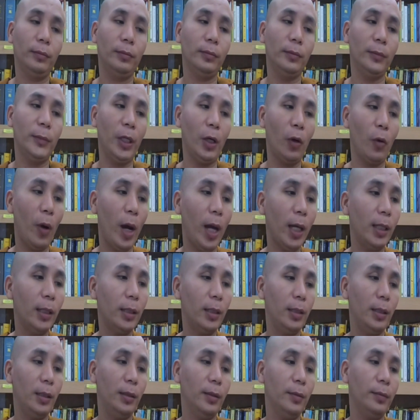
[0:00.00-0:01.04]
Equality.
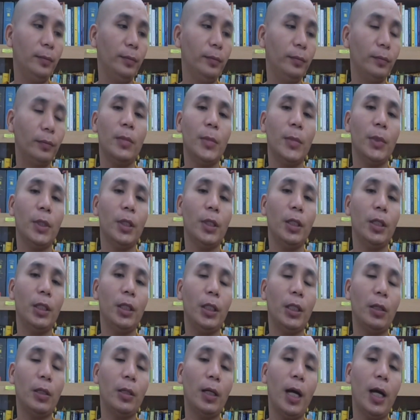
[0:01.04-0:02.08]

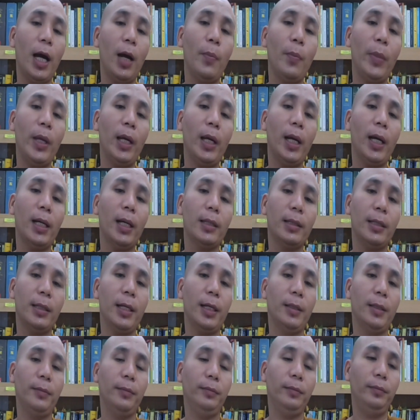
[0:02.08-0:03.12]
Dr. Ambedkar
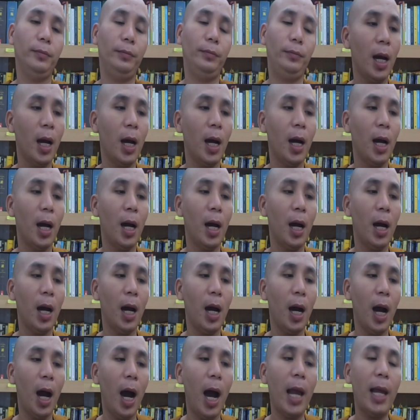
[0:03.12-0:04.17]
said,
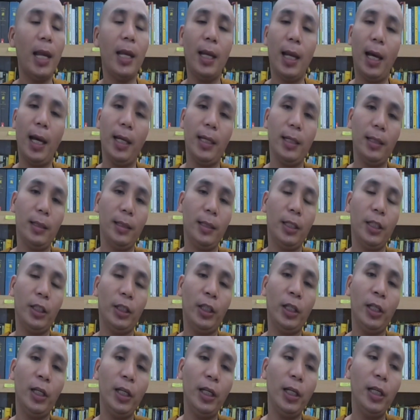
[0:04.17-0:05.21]
I like the
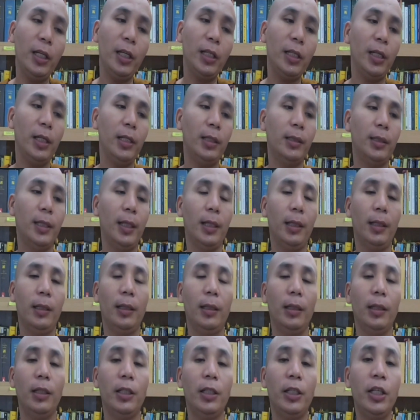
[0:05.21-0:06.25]
religions that
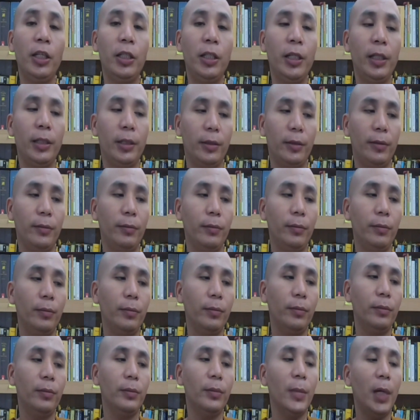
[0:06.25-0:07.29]
teaches
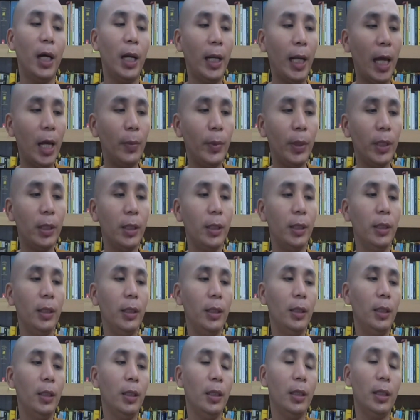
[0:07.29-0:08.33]
liberty,
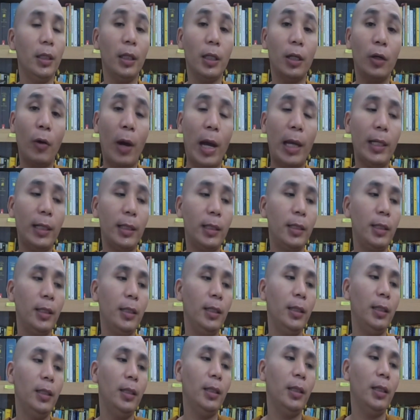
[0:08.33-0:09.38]

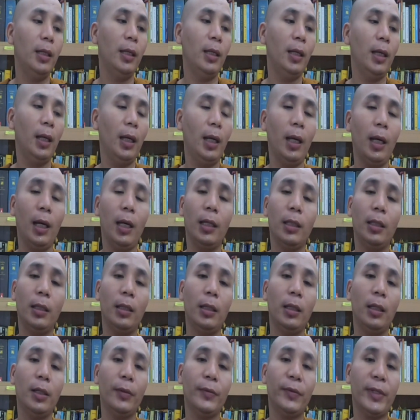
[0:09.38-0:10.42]
equality, and
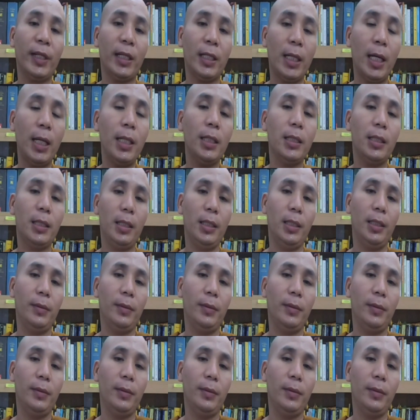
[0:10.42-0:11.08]
fraternity.